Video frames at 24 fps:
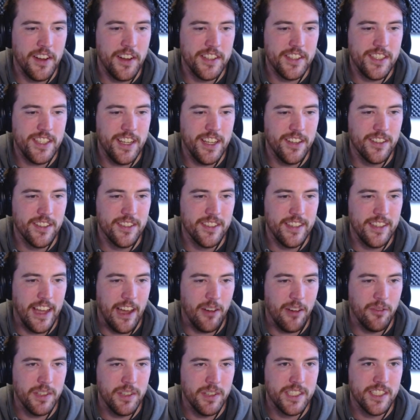shield now,
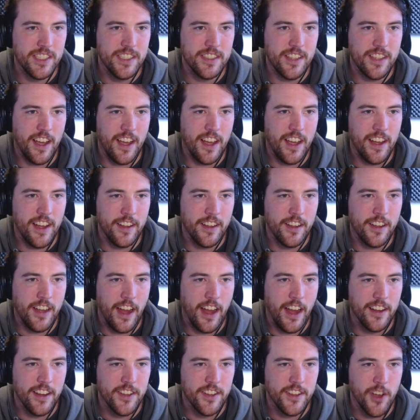which is, I think,
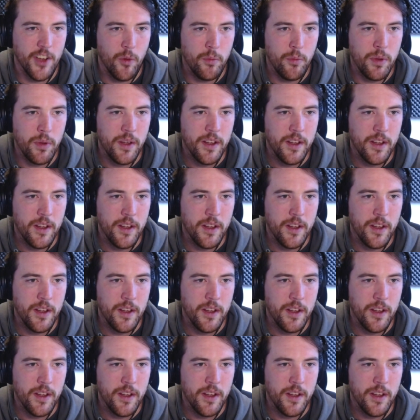kind of dope.